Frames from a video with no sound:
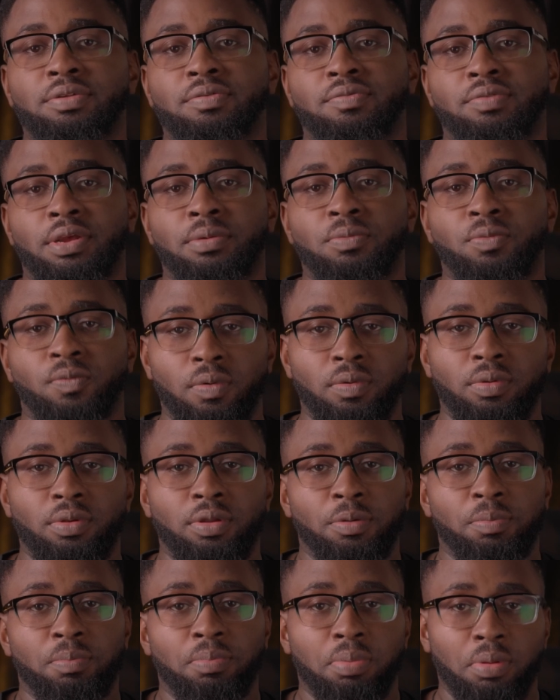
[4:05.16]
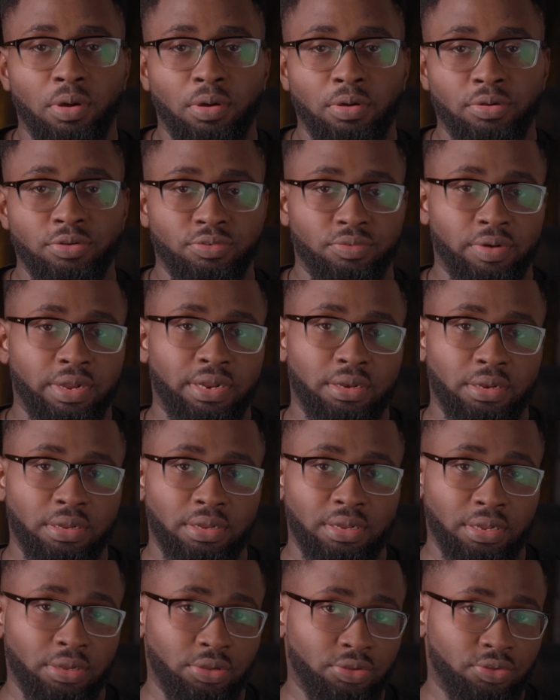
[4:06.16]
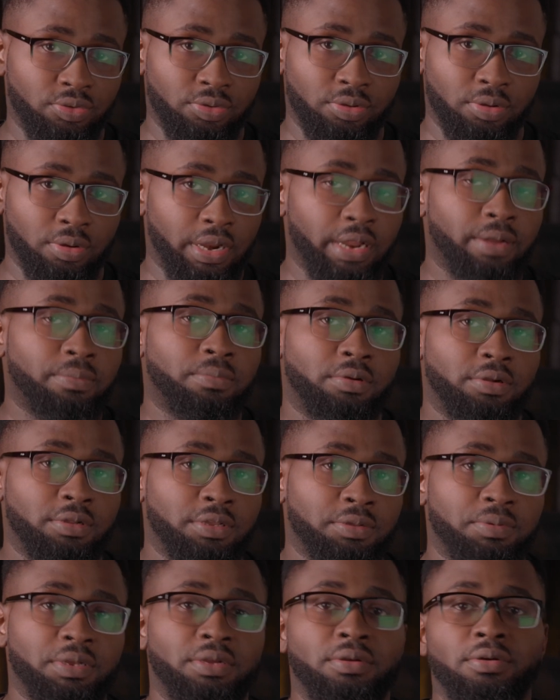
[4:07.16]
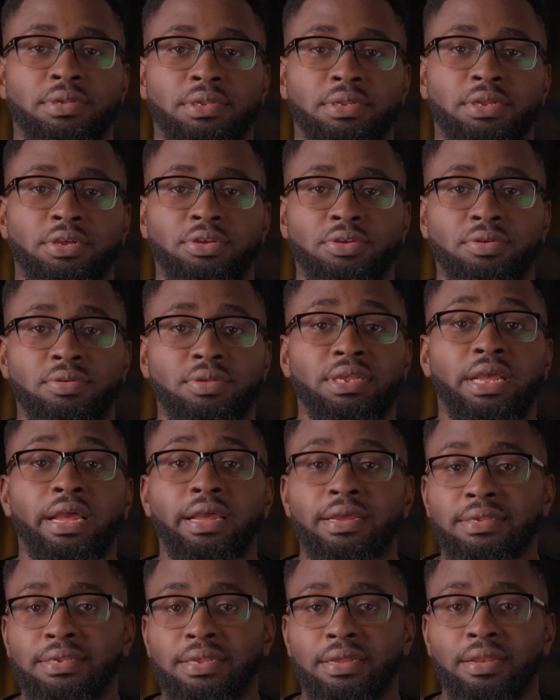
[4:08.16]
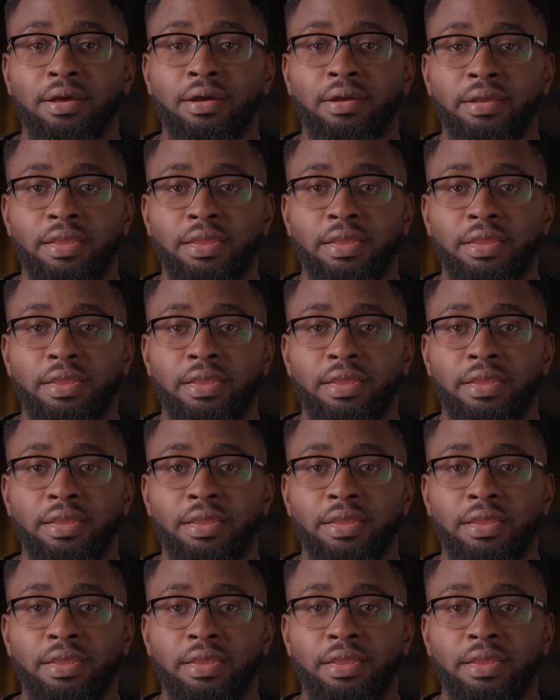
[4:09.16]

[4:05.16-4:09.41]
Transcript: of them will not plug directly into your cameras because they use XLR